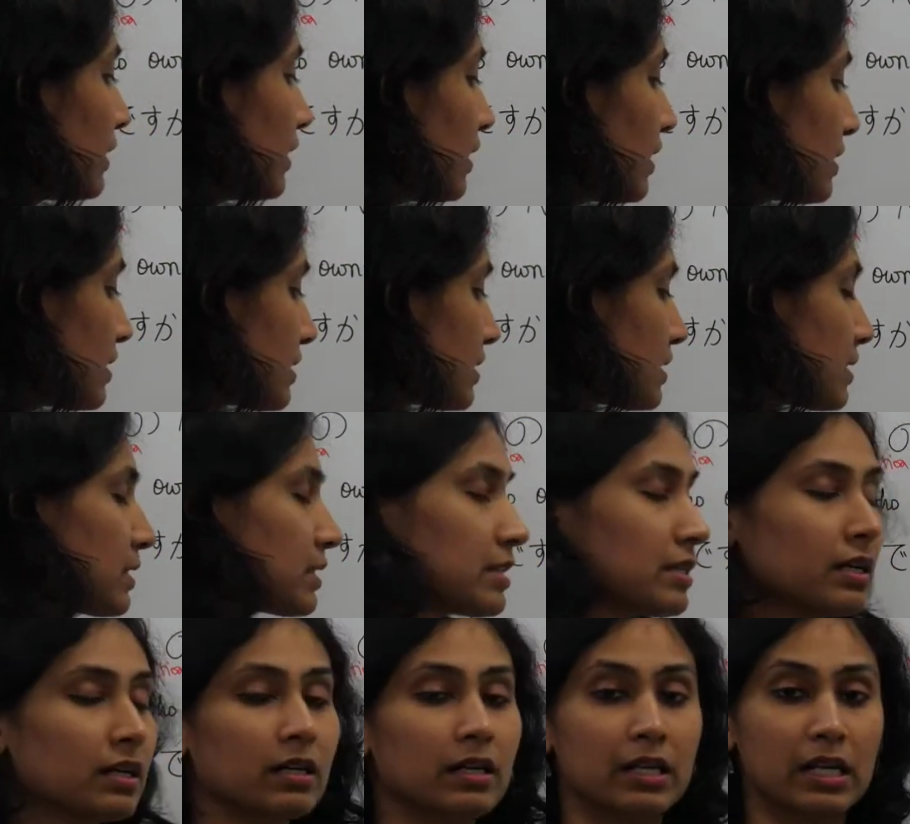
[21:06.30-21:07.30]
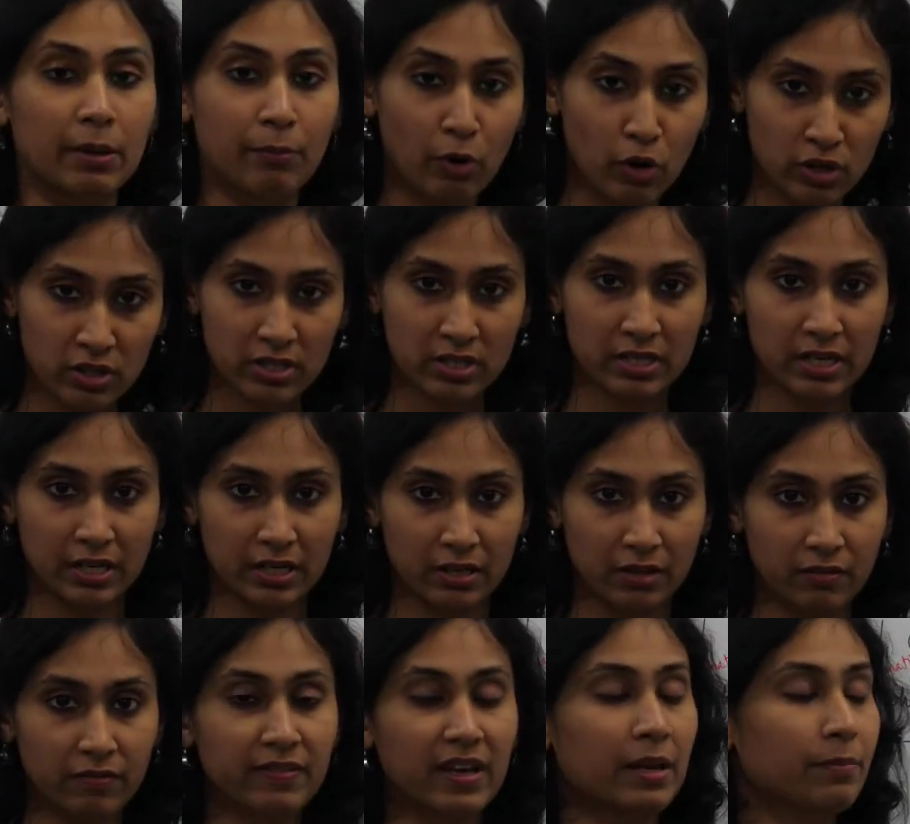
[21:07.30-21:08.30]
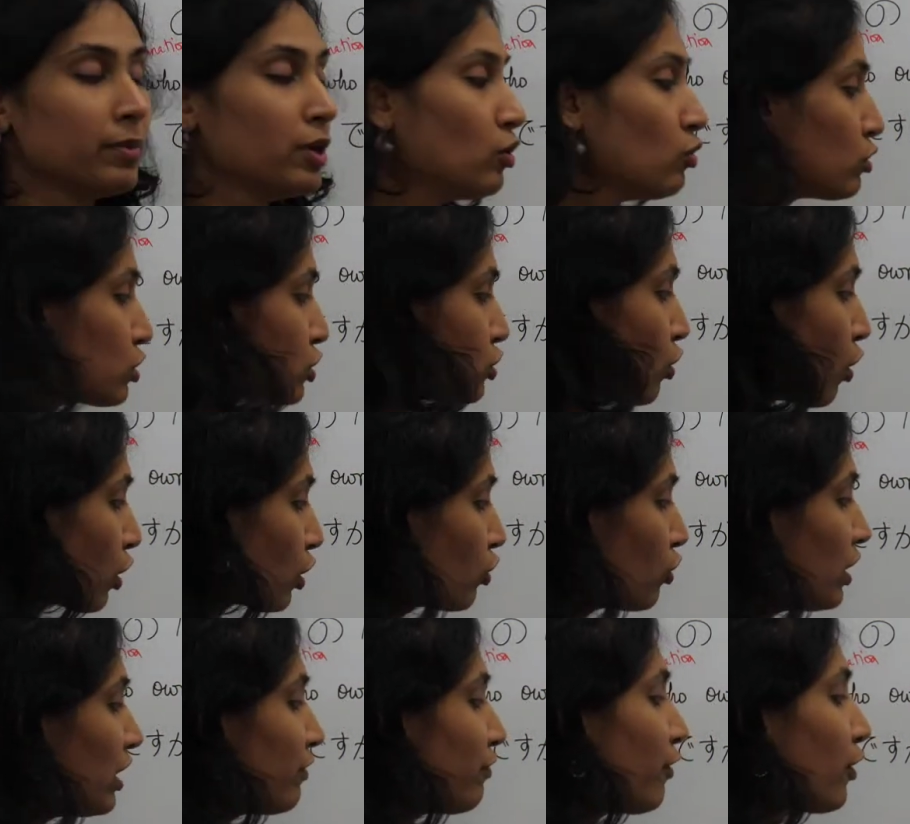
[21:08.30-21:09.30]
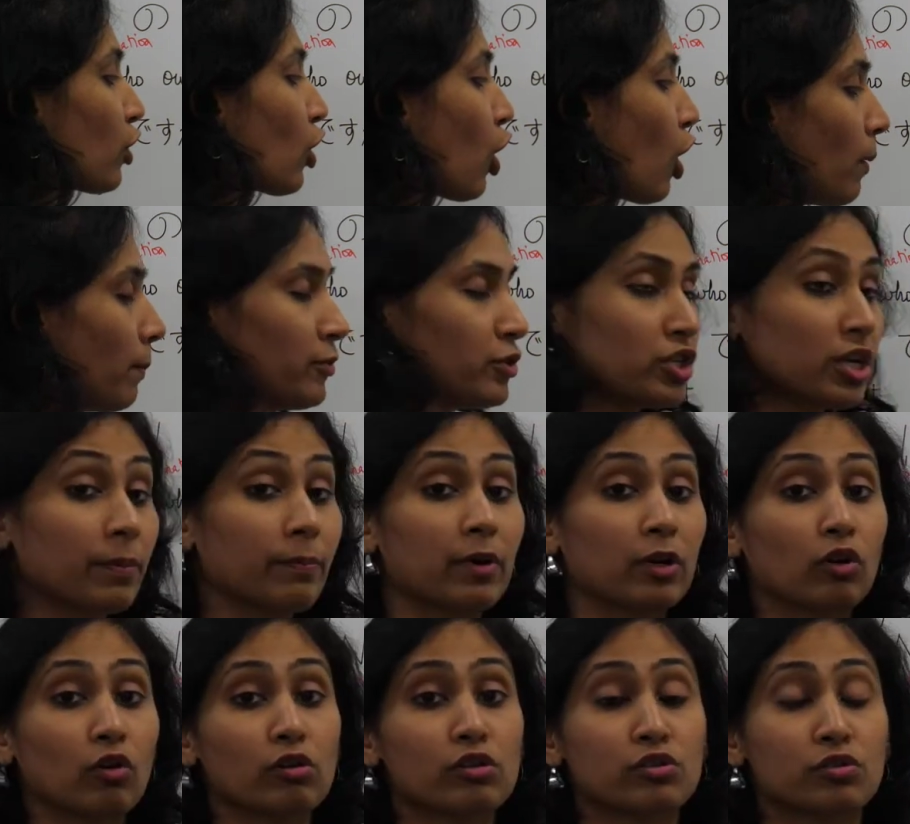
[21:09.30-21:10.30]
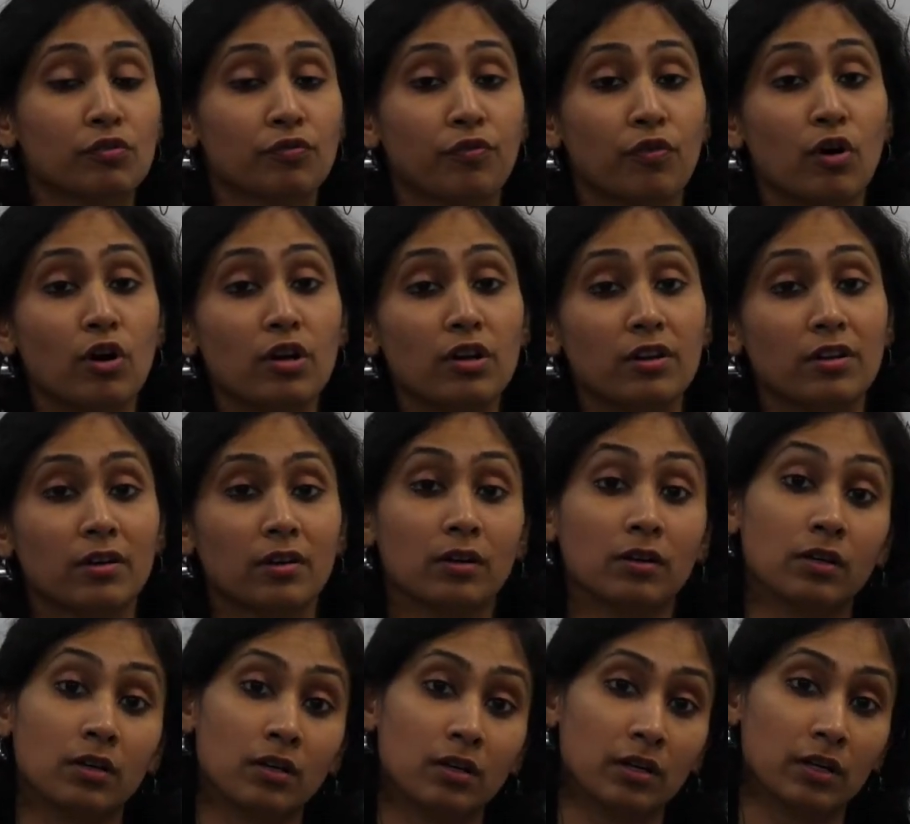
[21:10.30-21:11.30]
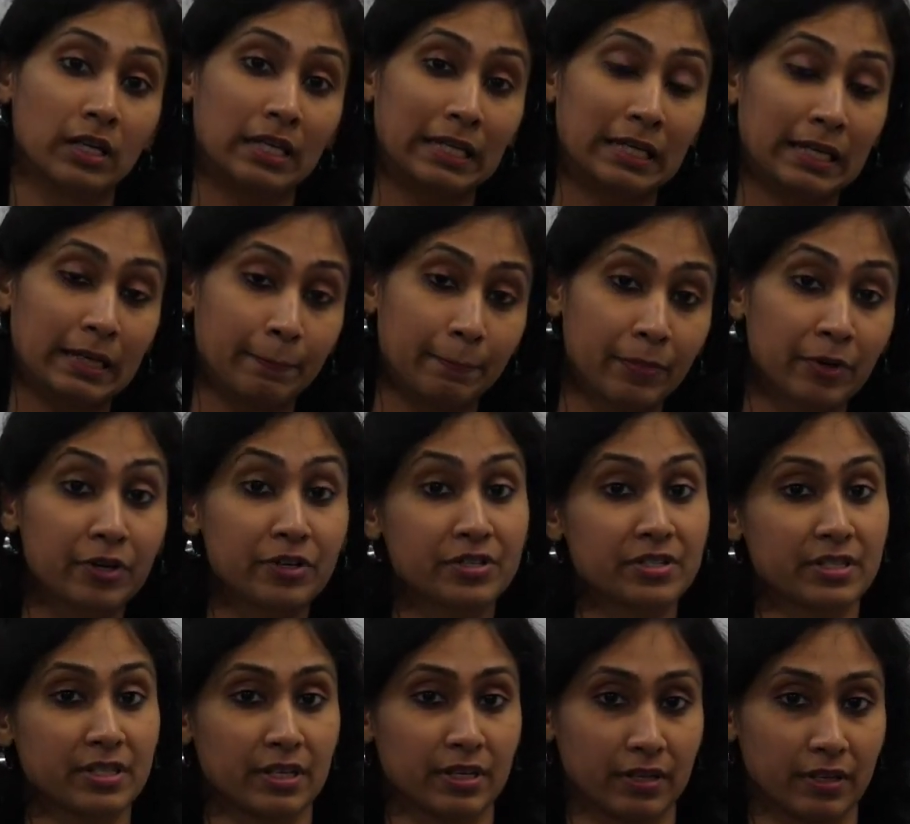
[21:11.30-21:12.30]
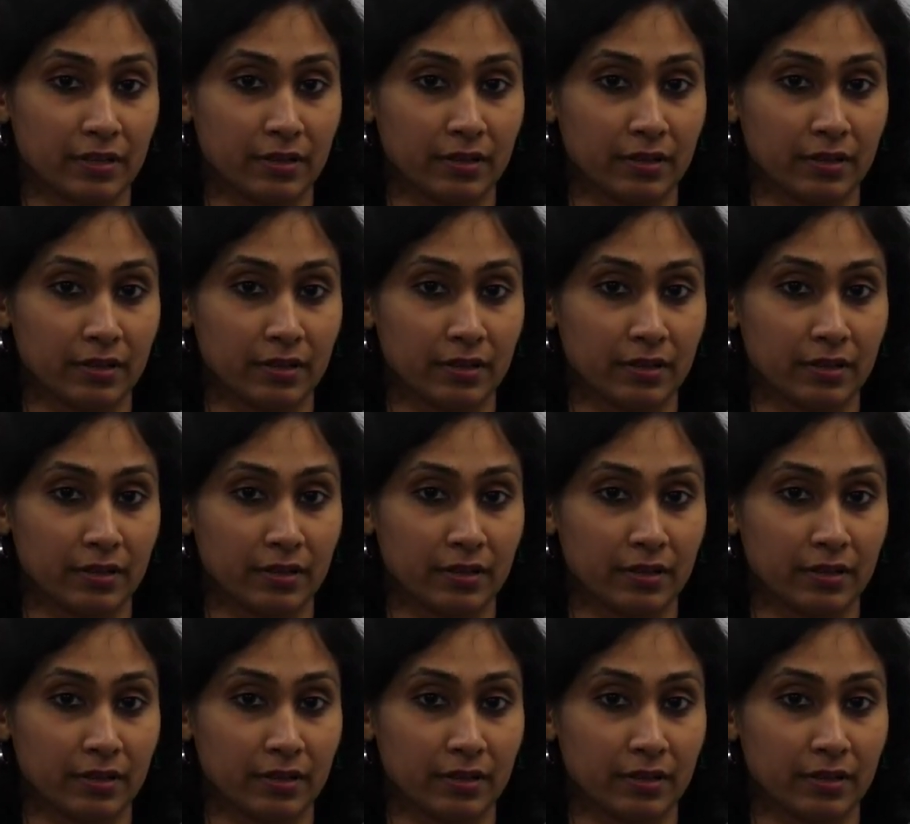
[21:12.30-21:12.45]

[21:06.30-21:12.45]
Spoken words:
this demonstrative can be used not only for object but also for person.